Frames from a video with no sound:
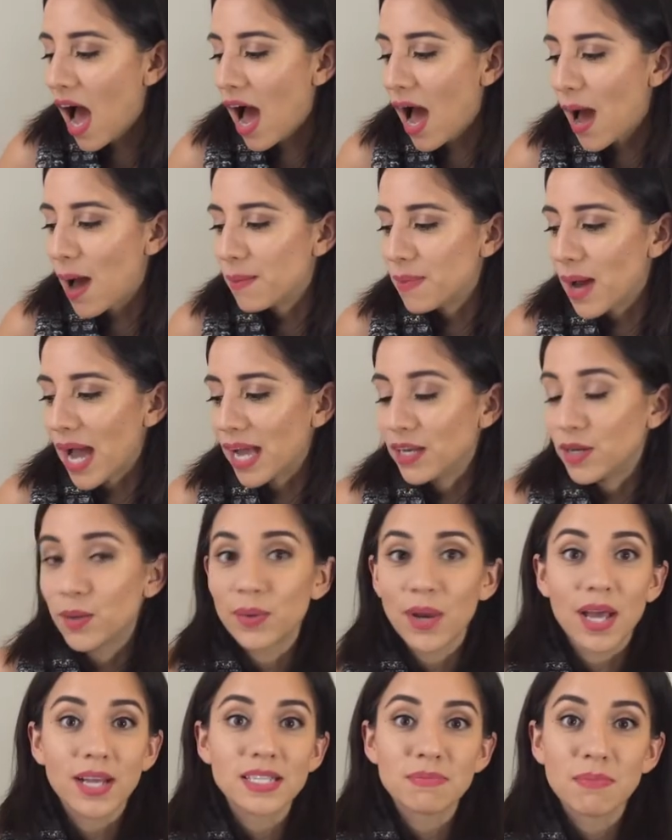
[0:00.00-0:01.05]
I
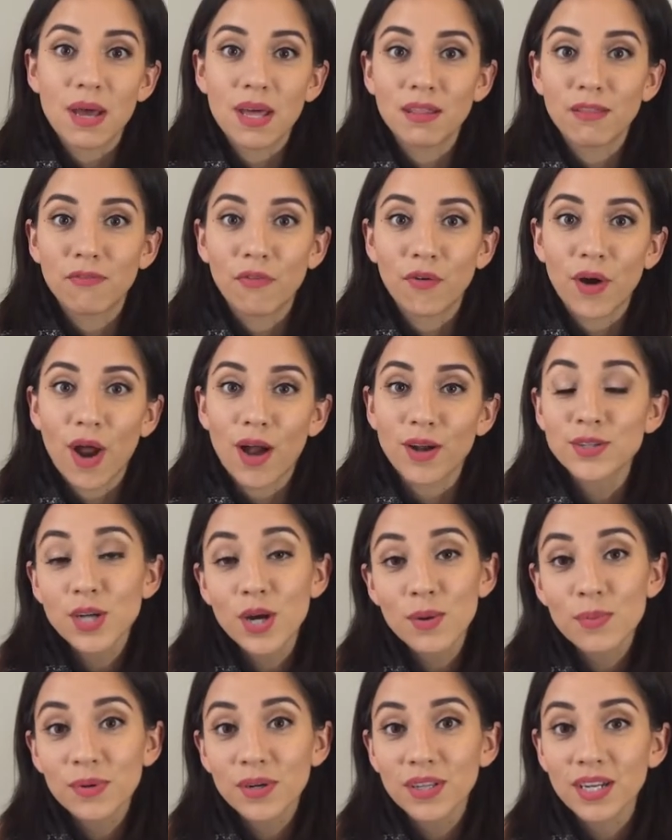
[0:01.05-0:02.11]
know next month for
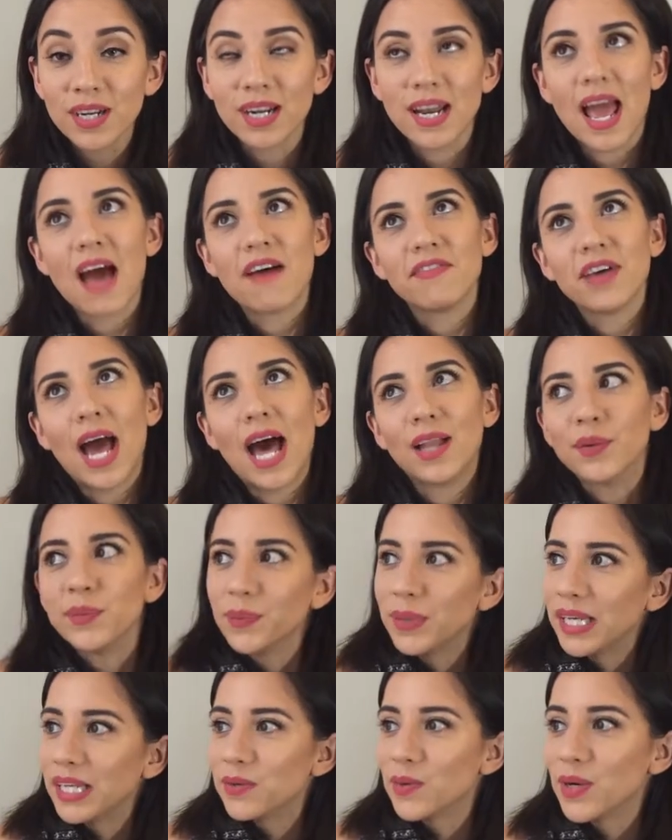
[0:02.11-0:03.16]
October they're gonna have a
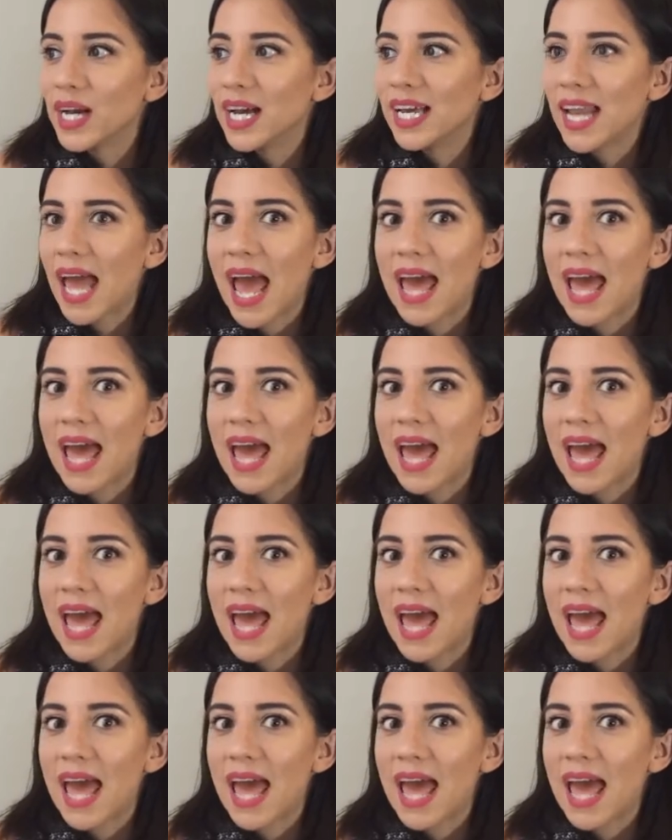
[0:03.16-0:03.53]
Halloween one,